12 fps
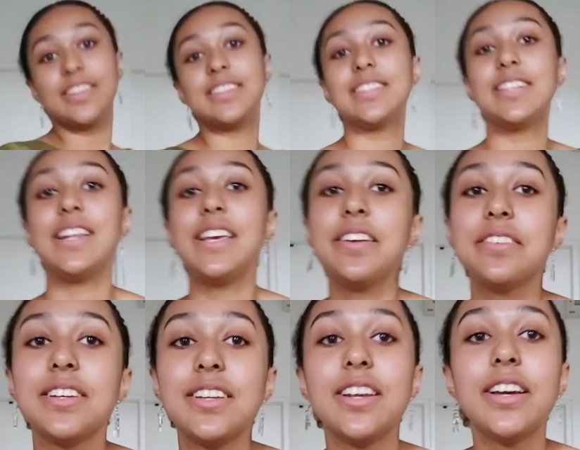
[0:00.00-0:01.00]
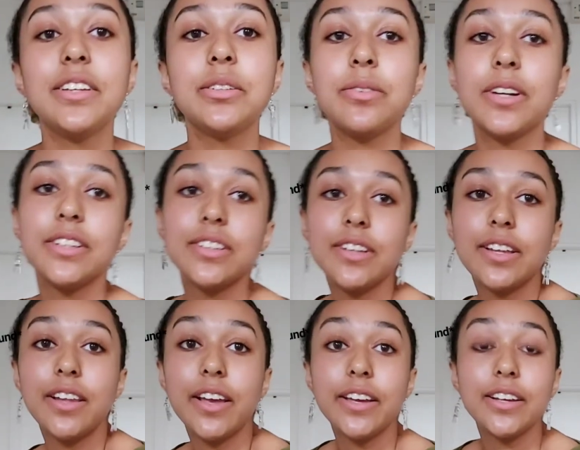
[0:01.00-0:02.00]
The sleeves are nice where I did
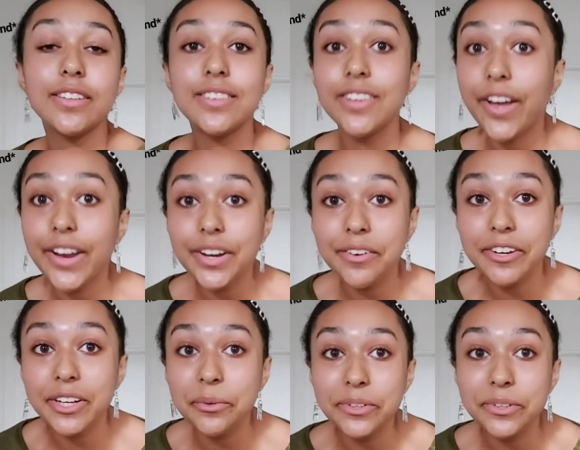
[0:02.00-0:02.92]
that like line I really